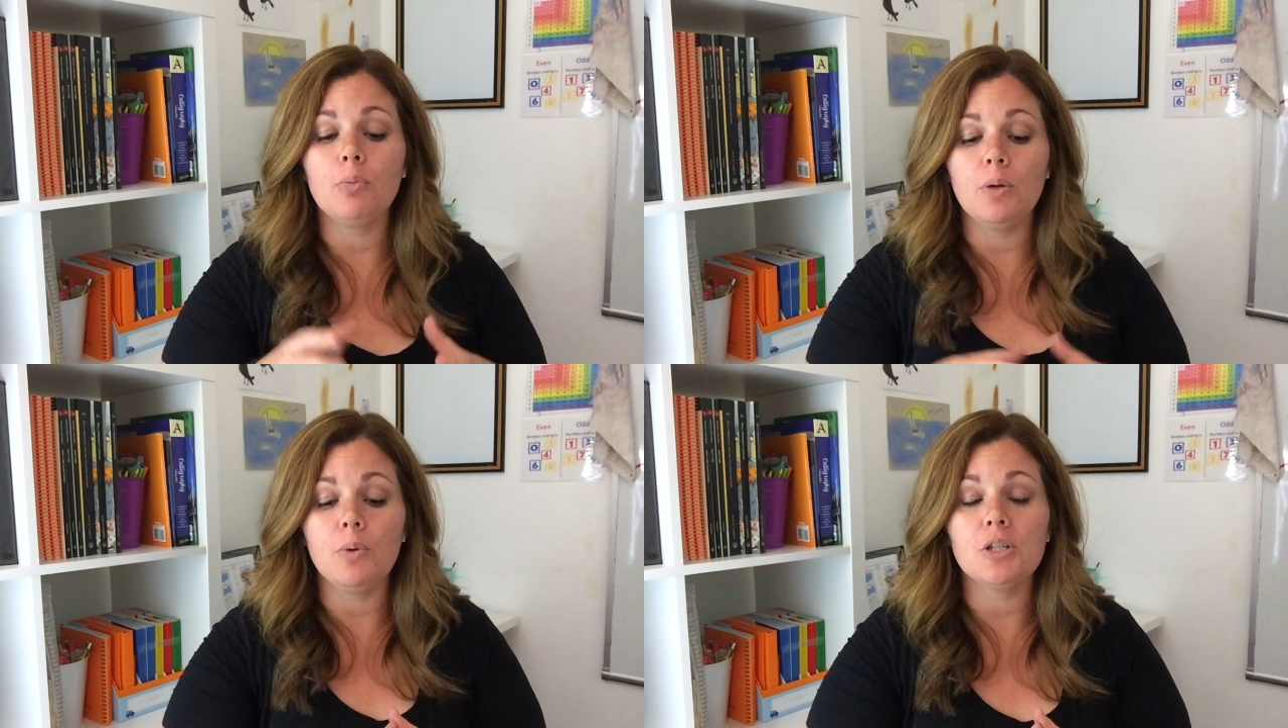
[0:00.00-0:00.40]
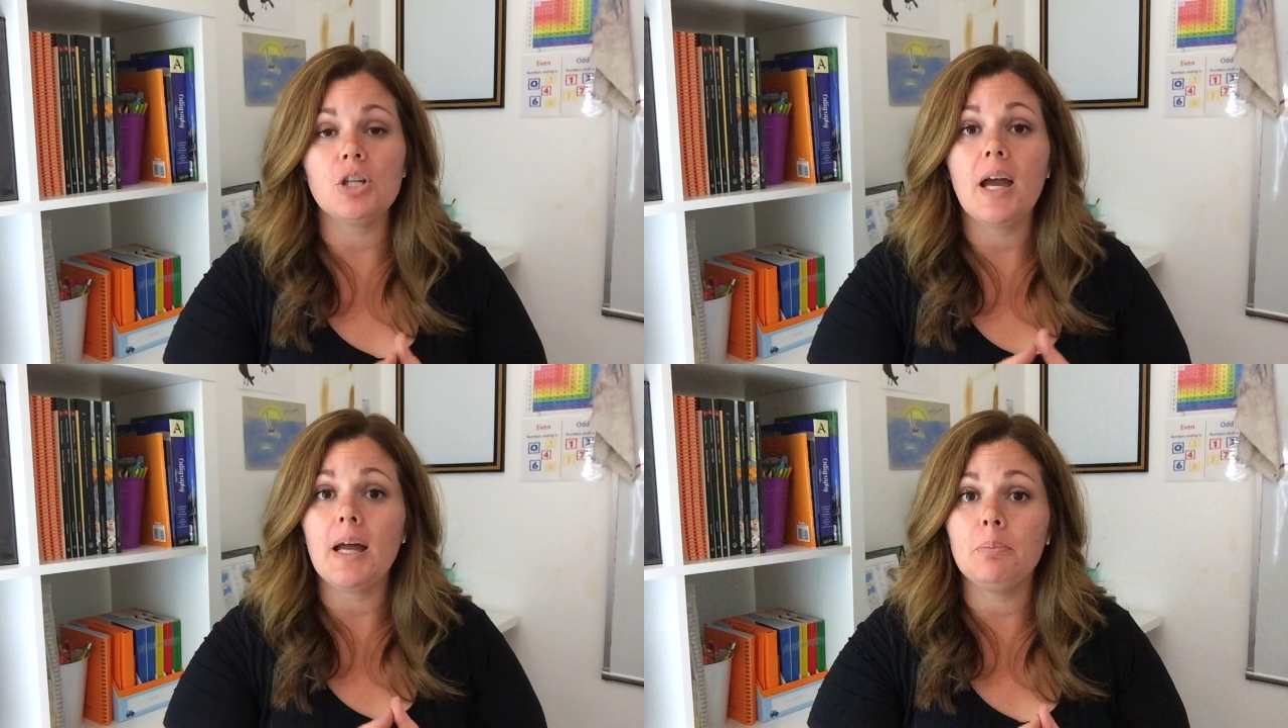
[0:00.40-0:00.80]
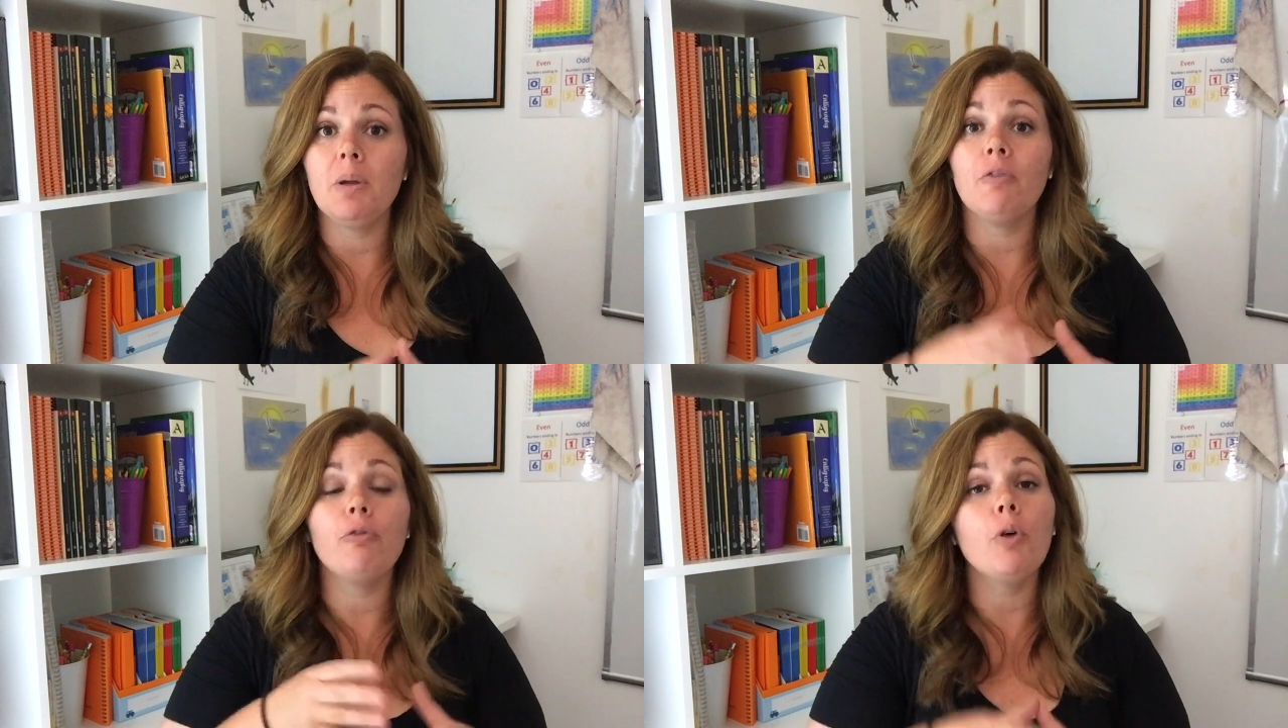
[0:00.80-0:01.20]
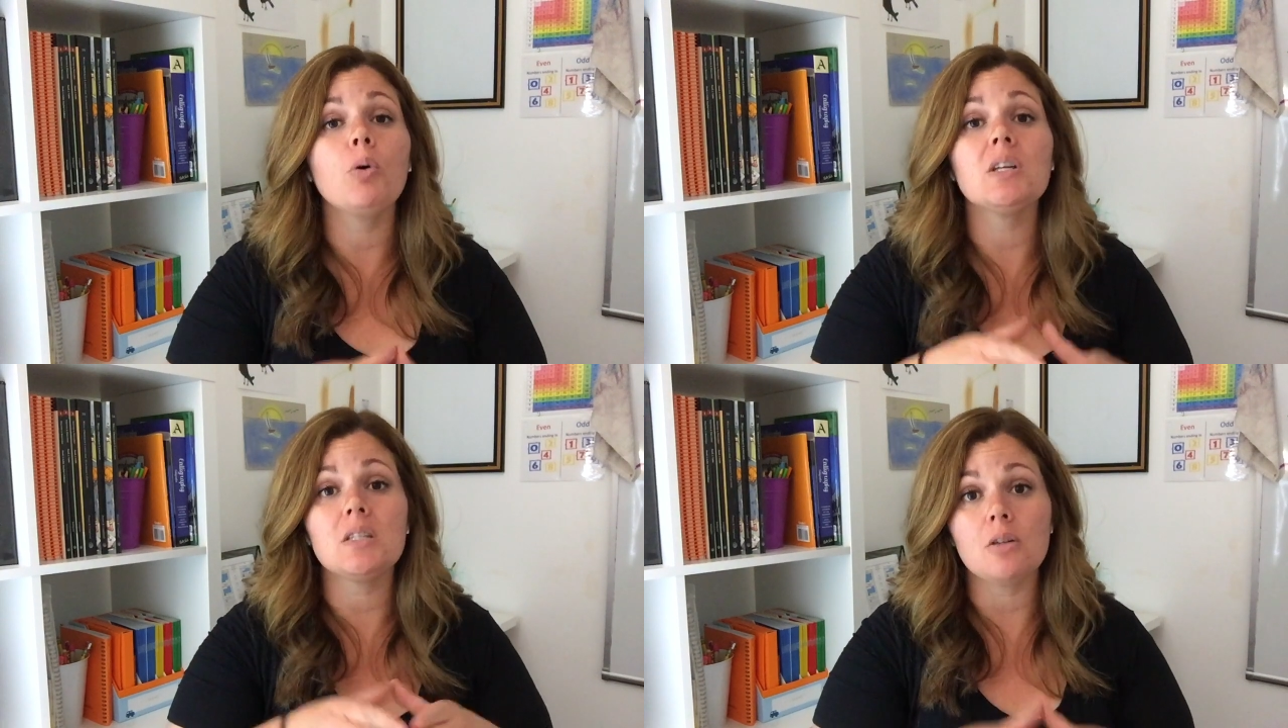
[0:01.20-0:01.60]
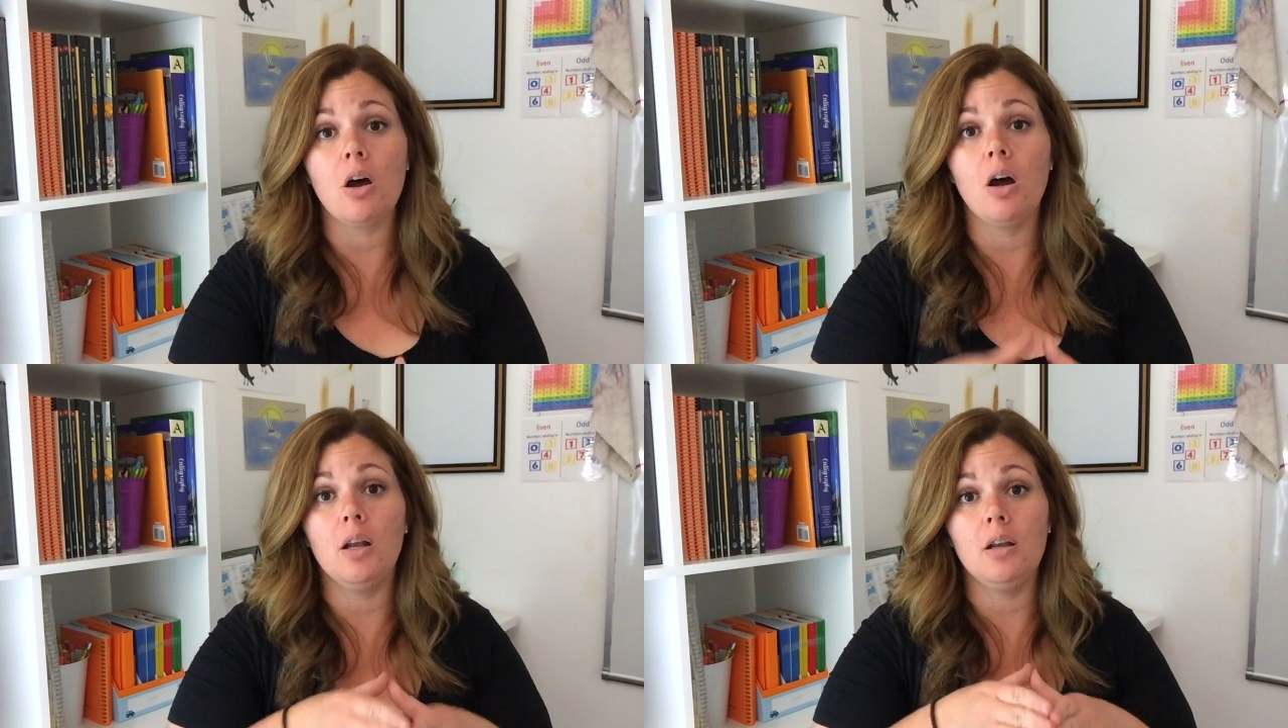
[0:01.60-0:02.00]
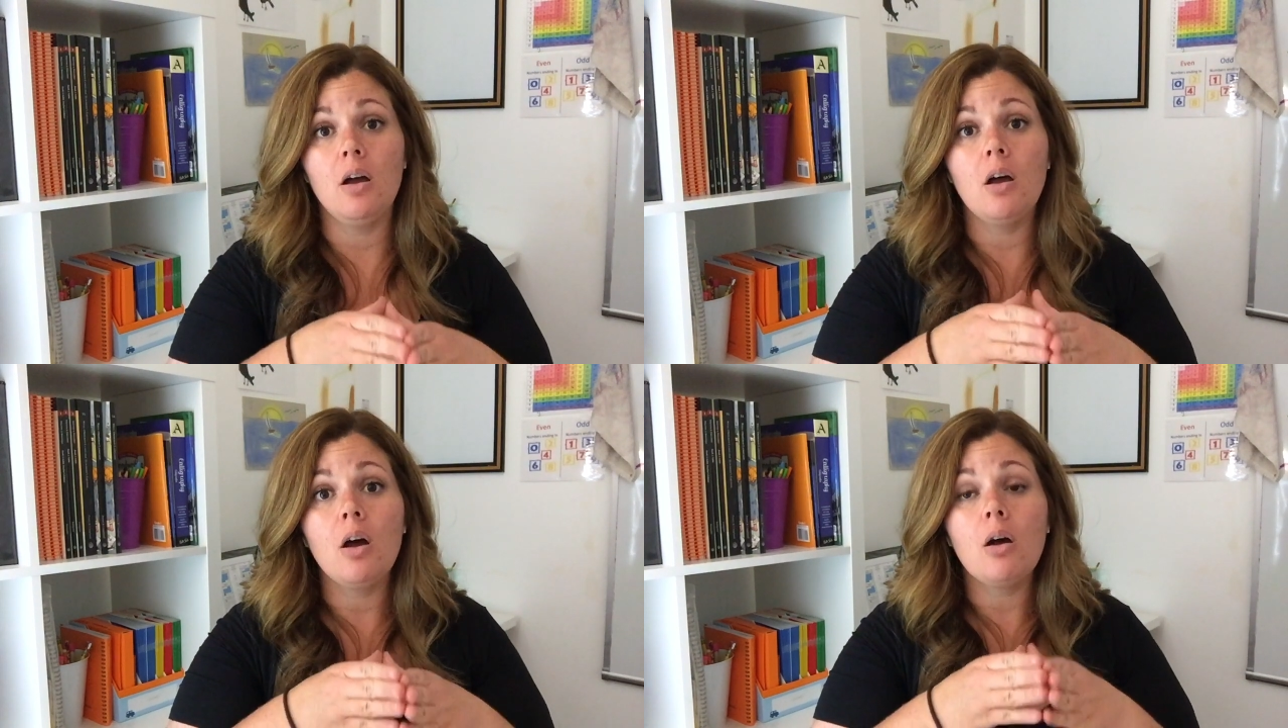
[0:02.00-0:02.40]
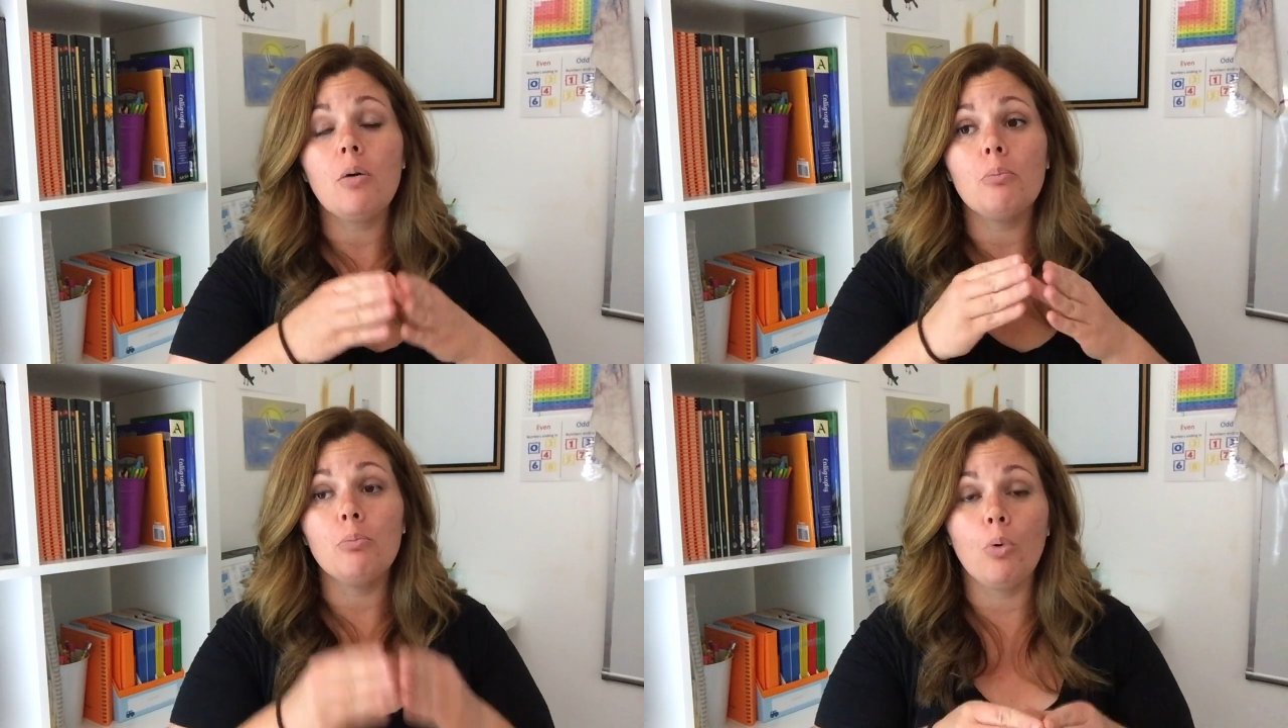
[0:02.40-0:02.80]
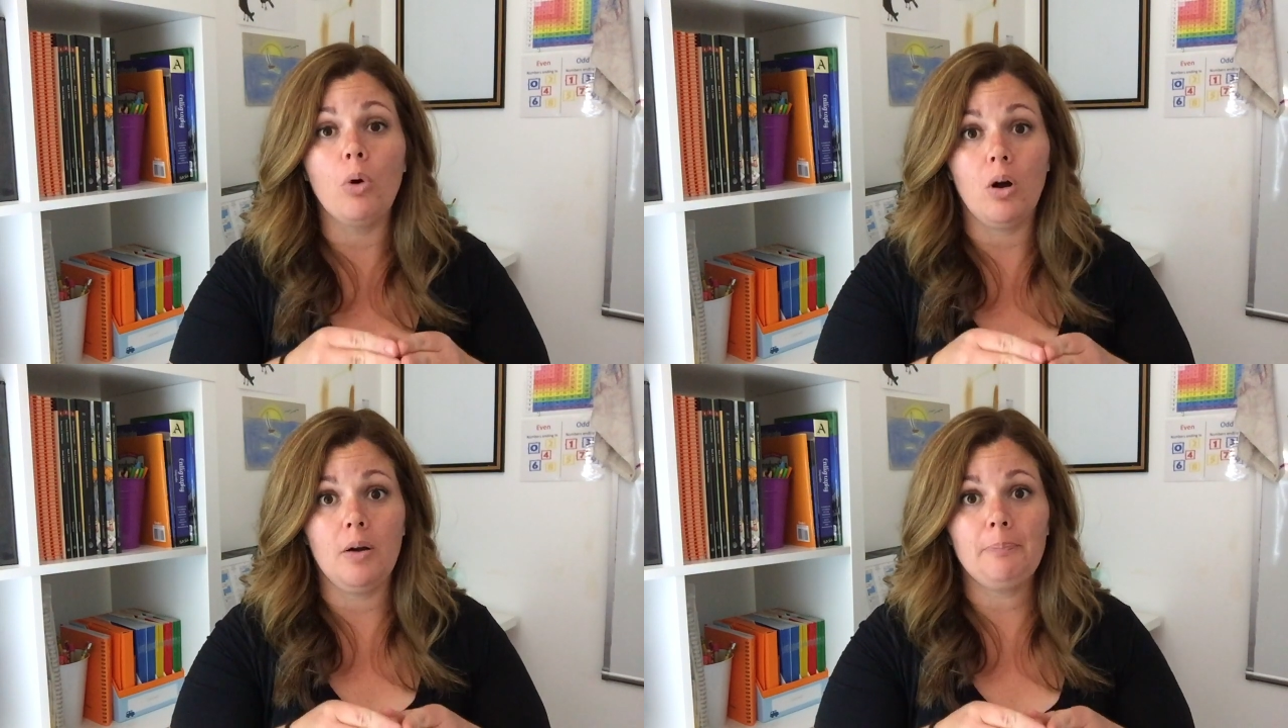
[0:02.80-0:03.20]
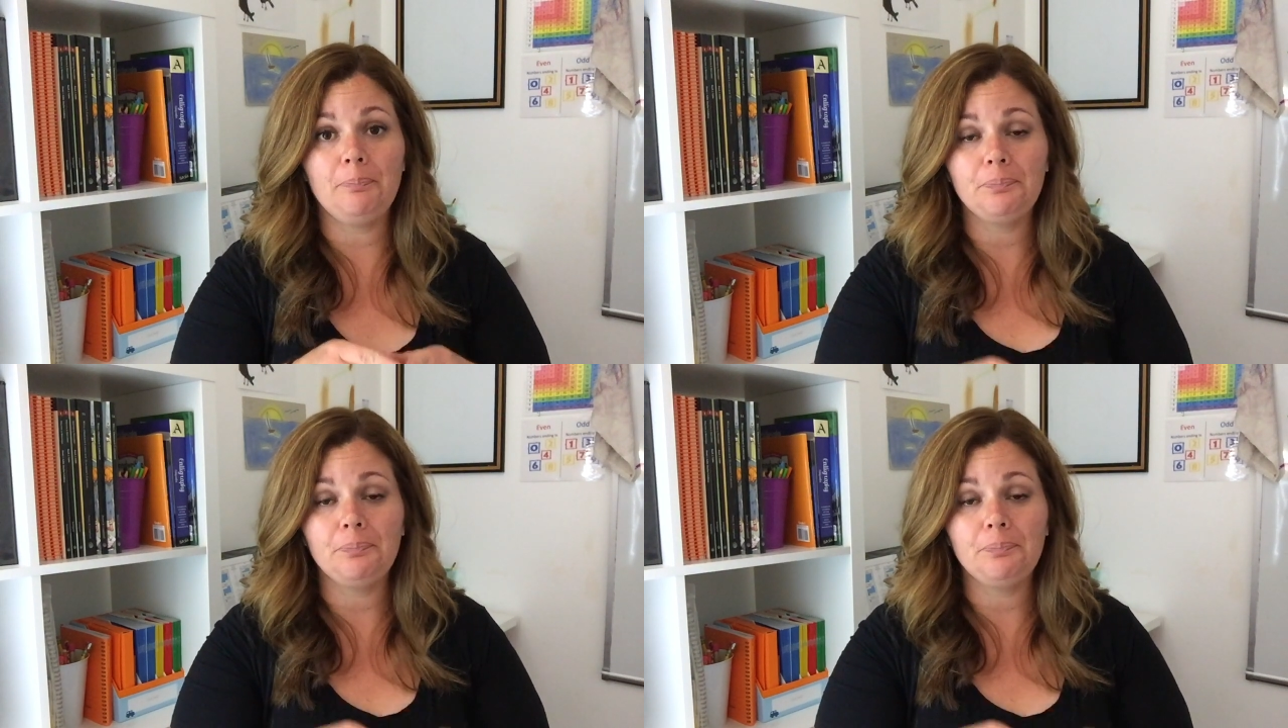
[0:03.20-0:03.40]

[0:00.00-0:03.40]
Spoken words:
we wish had been focused on more.